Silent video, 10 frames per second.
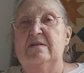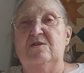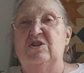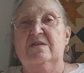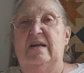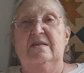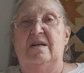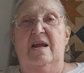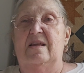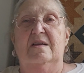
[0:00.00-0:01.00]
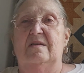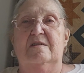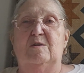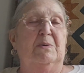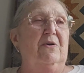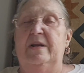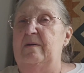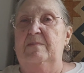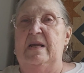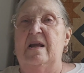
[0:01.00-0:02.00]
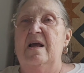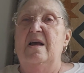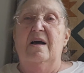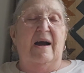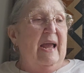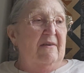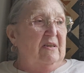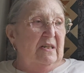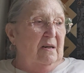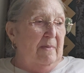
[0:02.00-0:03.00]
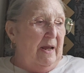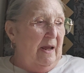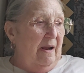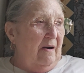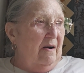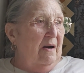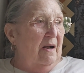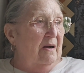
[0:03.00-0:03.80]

just like today, the spirit hit me. I haven't done my hair.